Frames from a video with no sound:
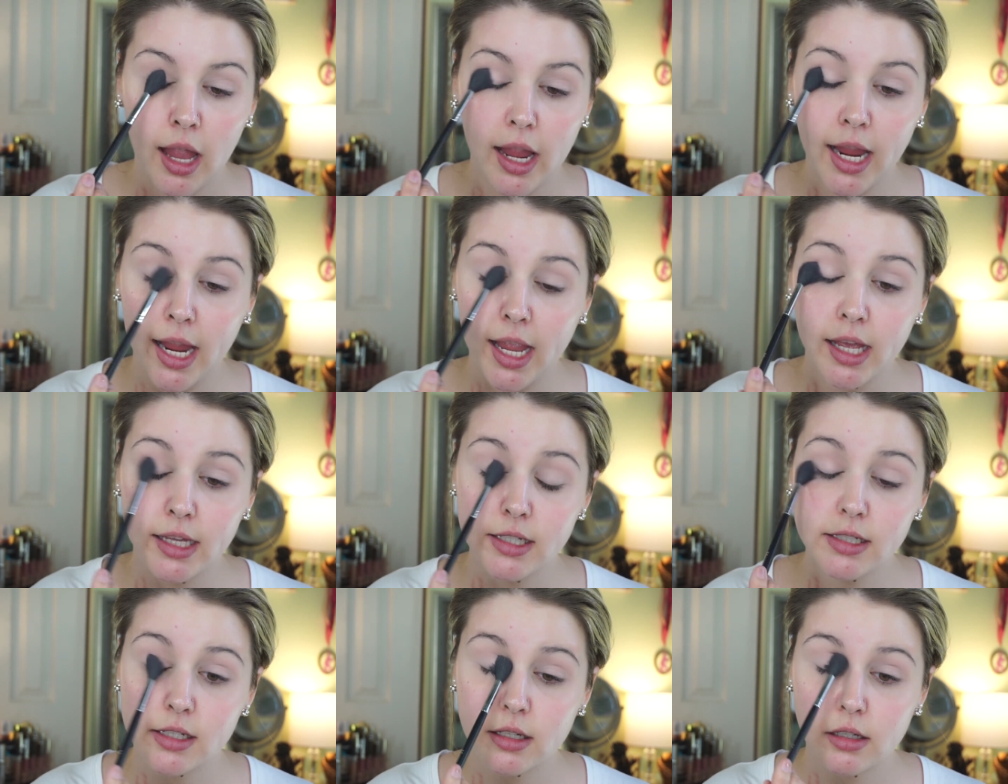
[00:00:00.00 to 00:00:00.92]

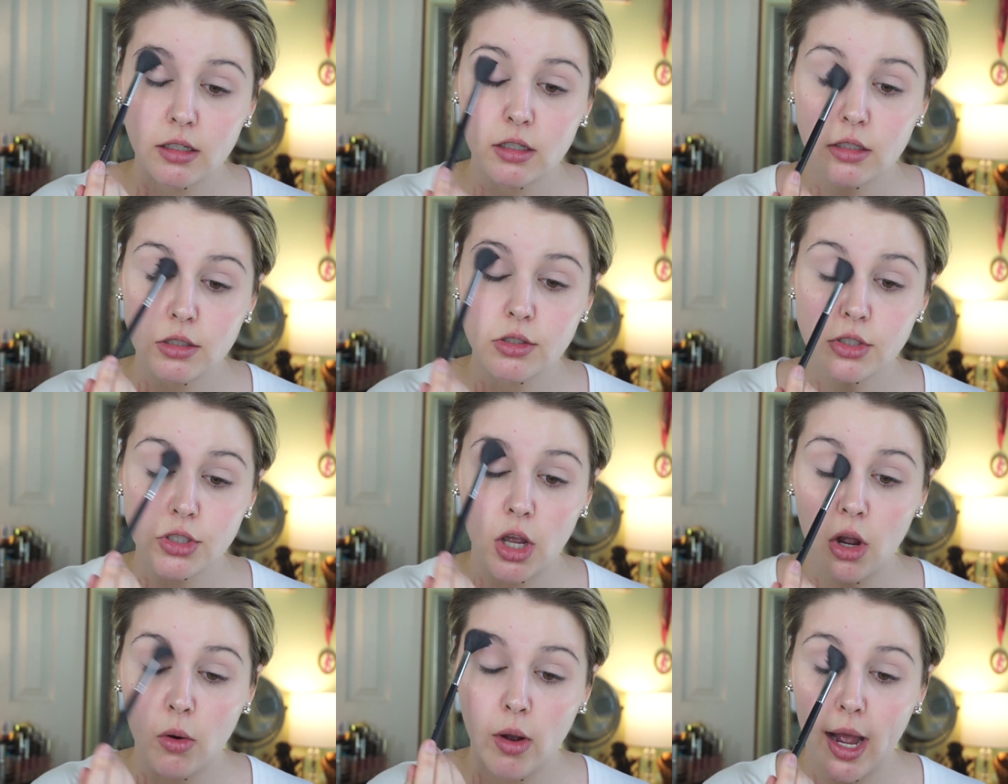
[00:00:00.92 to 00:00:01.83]
And
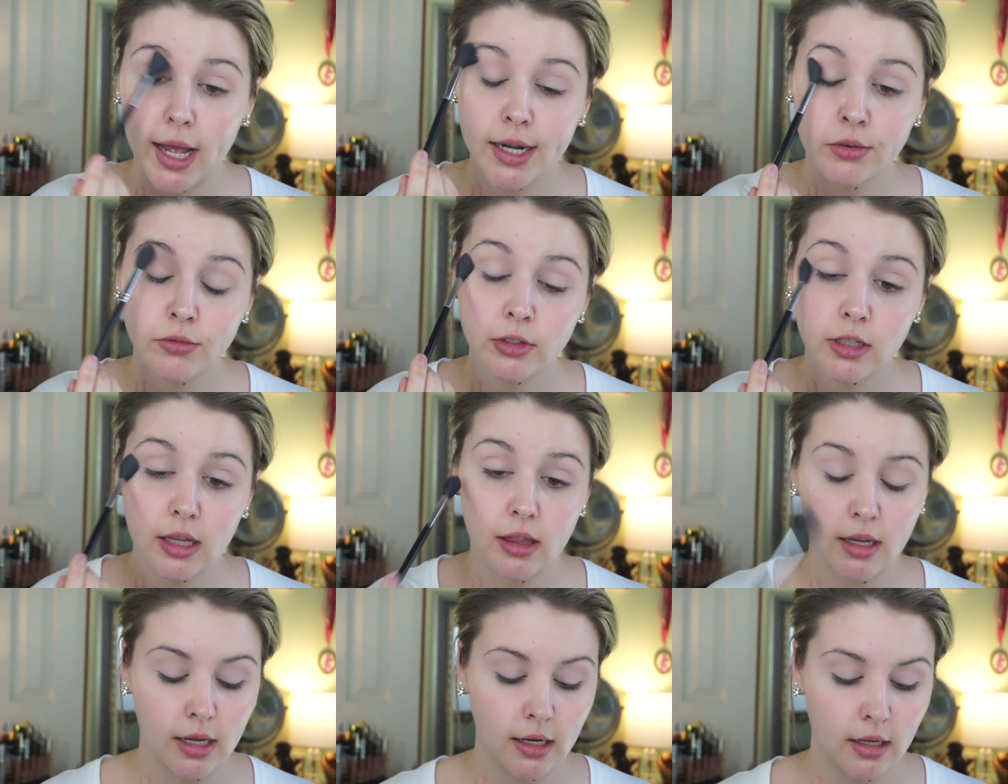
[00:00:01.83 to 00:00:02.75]
so I didn't really
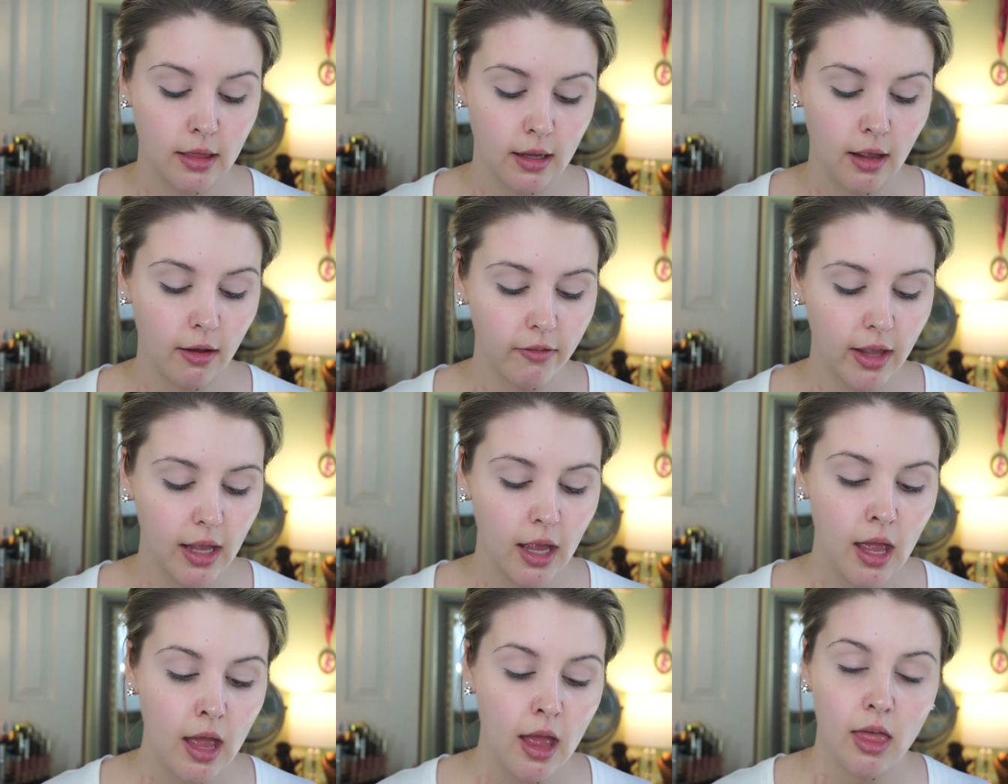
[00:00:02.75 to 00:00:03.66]
think anything of it.